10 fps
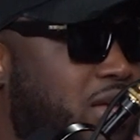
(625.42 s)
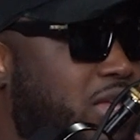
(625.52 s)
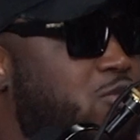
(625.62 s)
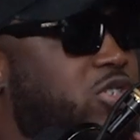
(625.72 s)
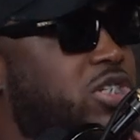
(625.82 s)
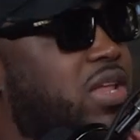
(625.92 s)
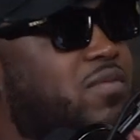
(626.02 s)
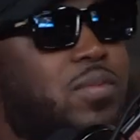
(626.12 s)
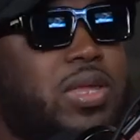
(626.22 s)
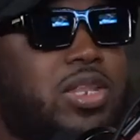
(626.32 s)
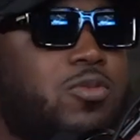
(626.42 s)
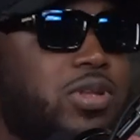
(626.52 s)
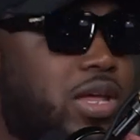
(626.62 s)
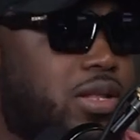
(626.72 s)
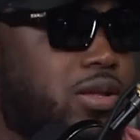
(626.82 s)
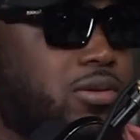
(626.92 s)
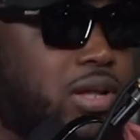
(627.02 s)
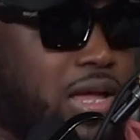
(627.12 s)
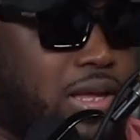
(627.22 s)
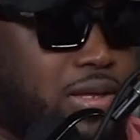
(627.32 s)
You shouldn't even be doing that, though.
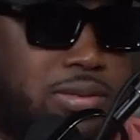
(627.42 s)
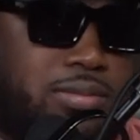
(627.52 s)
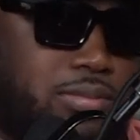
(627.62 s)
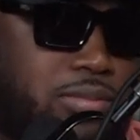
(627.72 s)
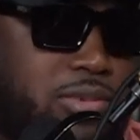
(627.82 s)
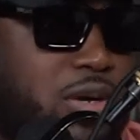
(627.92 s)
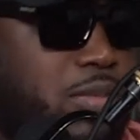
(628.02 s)
Like, come